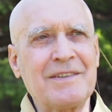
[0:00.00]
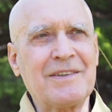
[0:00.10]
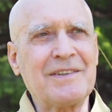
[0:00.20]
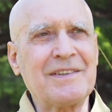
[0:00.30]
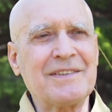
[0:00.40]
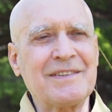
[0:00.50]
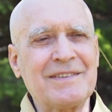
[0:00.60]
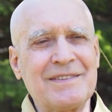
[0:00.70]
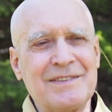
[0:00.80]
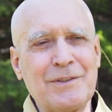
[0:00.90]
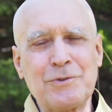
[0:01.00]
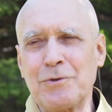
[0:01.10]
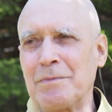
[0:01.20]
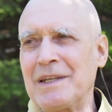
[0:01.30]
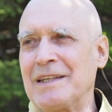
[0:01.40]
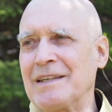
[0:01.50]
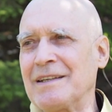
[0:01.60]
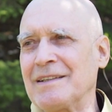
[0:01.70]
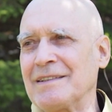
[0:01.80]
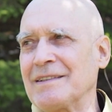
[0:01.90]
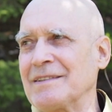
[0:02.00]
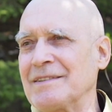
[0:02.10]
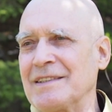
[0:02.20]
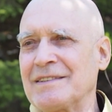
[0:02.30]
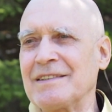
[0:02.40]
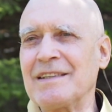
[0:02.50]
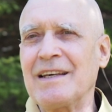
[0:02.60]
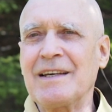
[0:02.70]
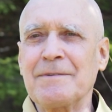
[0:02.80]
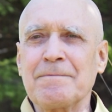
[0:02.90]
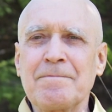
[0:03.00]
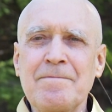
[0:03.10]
They're all on social media, this and that.